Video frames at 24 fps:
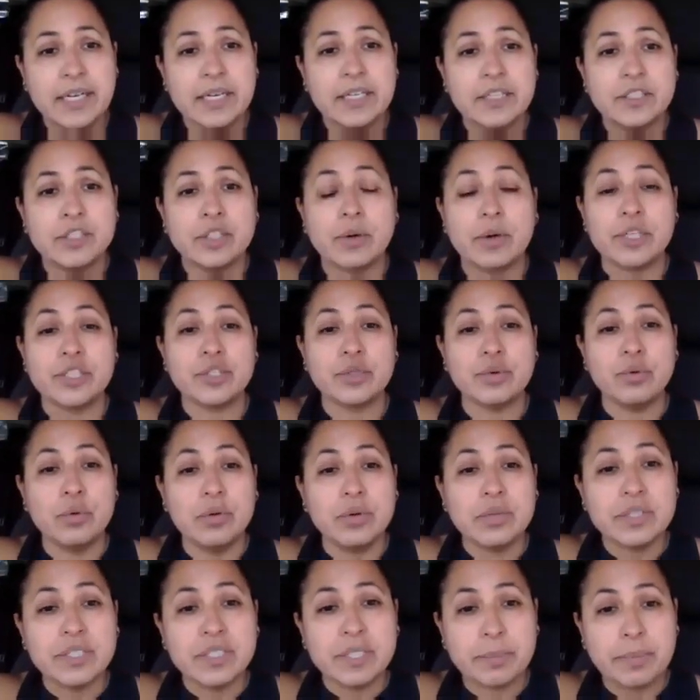So our
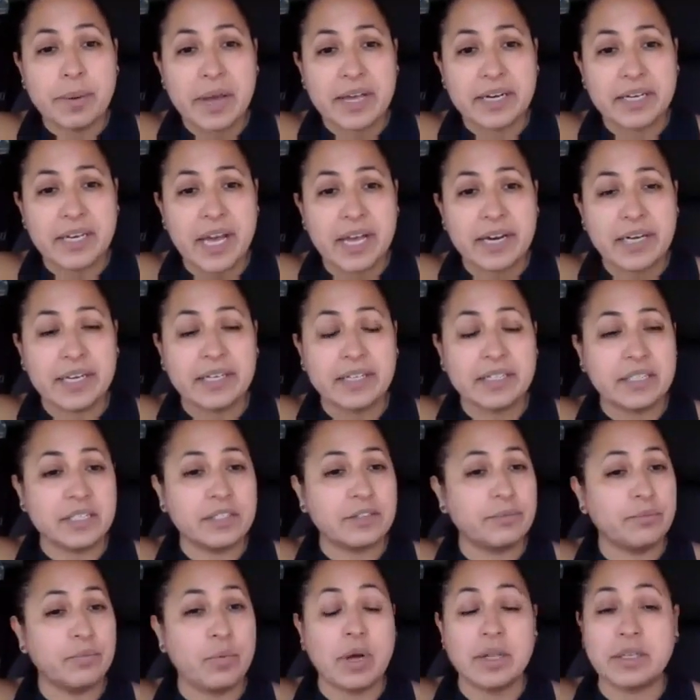schools depend on it,
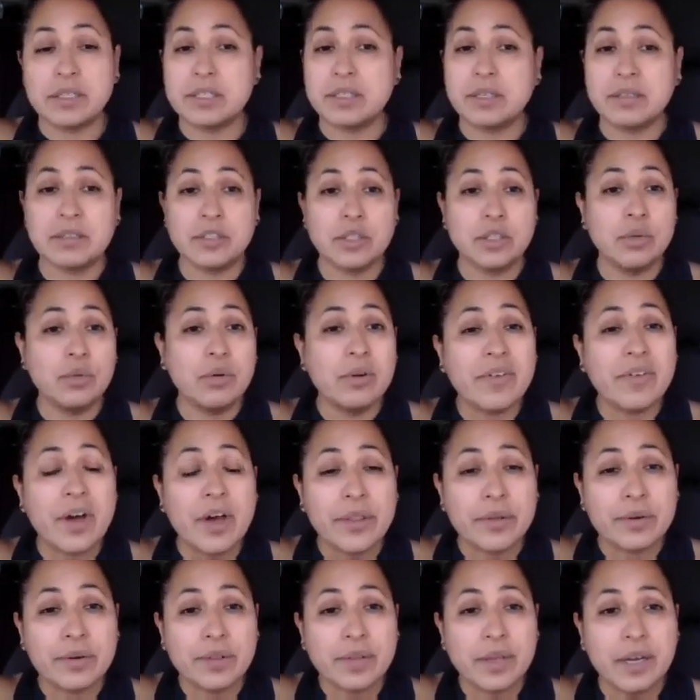as well as a slew of
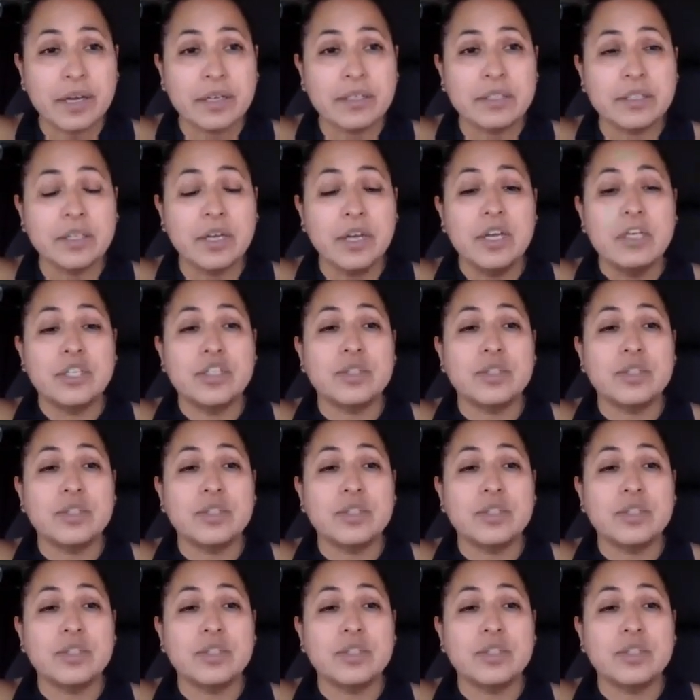other things.